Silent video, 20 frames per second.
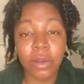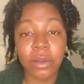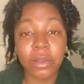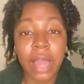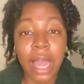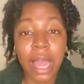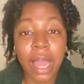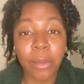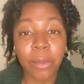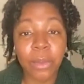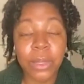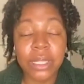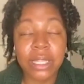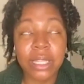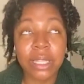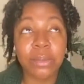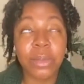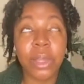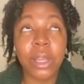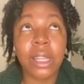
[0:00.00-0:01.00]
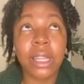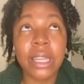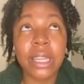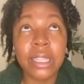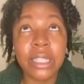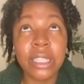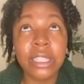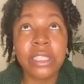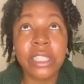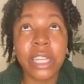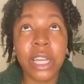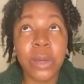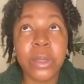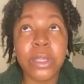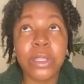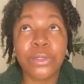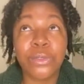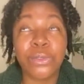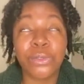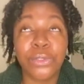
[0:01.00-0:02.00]
That was the cleansing gel
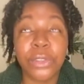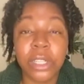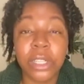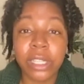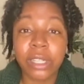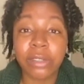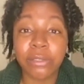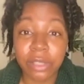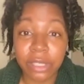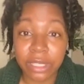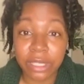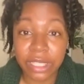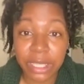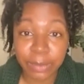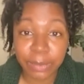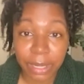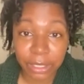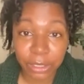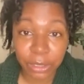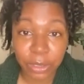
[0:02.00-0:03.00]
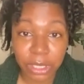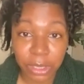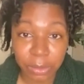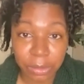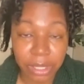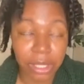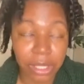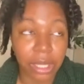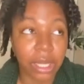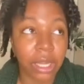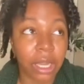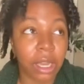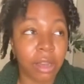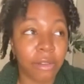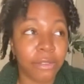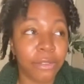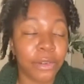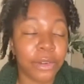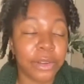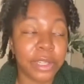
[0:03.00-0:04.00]
is really, really special to me
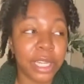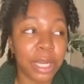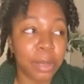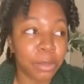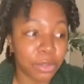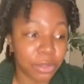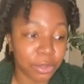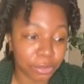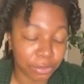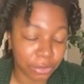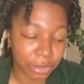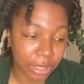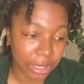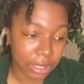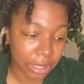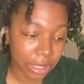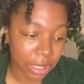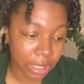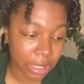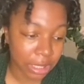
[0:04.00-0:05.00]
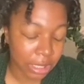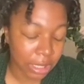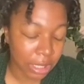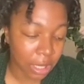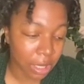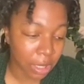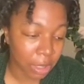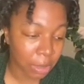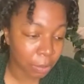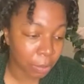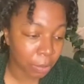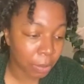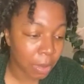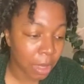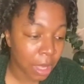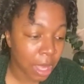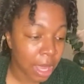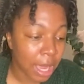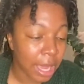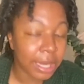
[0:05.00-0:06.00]
for a number of reasons.
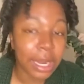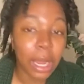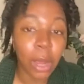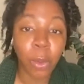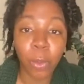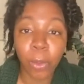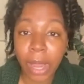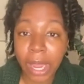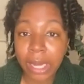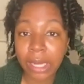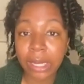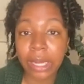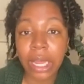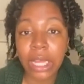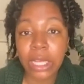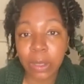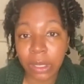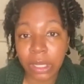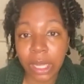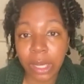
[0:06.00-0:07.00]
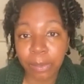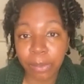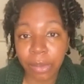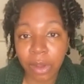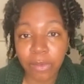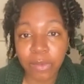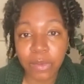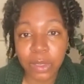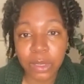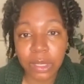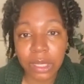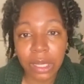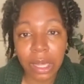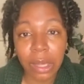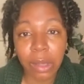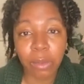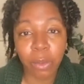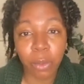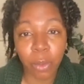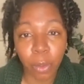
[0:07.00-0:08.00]
And I waited. I like purposely
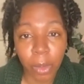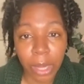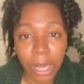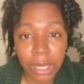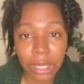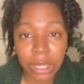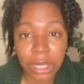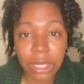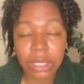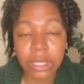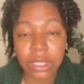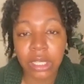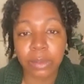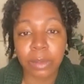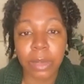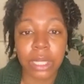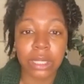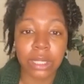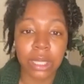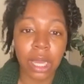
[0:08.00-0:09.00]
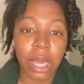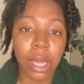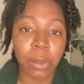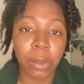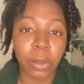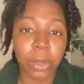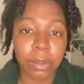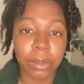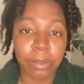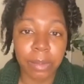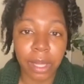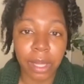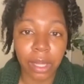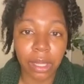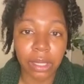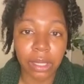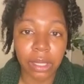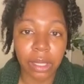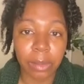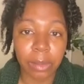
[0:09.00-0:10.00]
like waited and took my time with
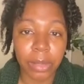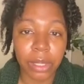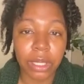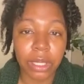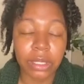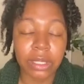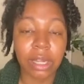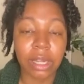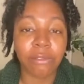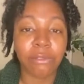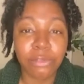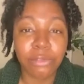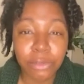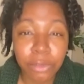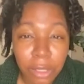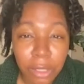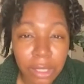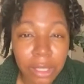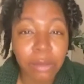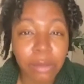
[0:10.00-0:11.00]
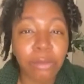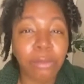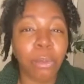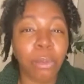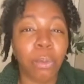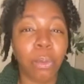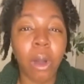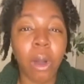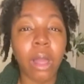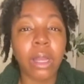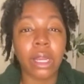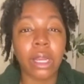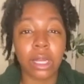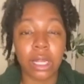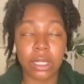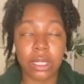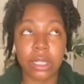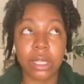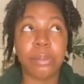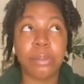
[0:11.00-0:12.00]
making it because I really wanted
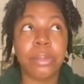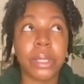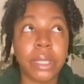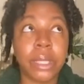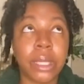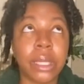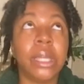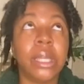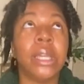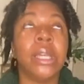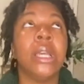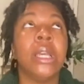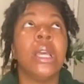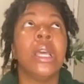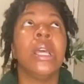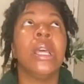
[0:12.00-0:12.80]
it to be